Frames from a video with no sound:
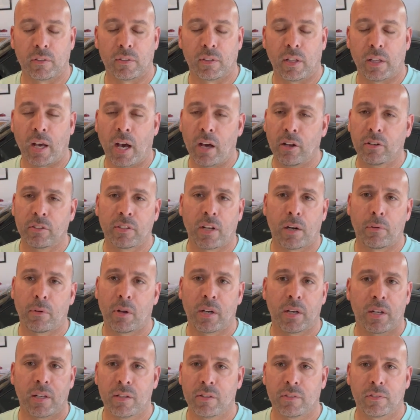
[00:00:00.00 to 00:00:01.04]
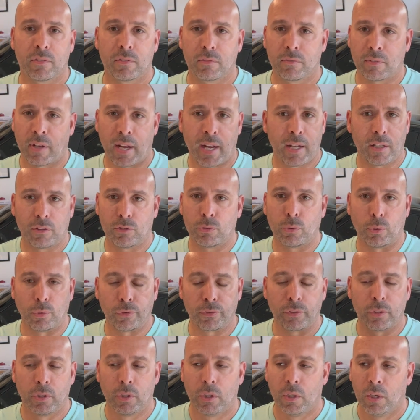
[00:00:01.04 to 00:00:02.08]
The outer tie rod ends, hand tools.